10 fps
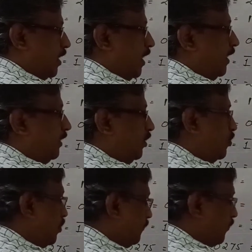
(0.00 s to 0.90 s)

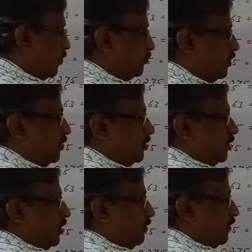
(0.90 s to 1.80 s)
anti-log from
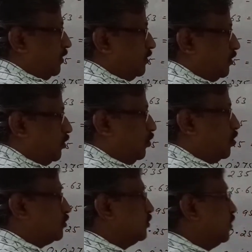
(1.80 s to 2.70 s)
the given
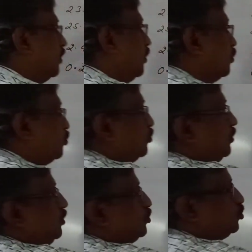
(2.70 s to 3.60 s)
logs. So these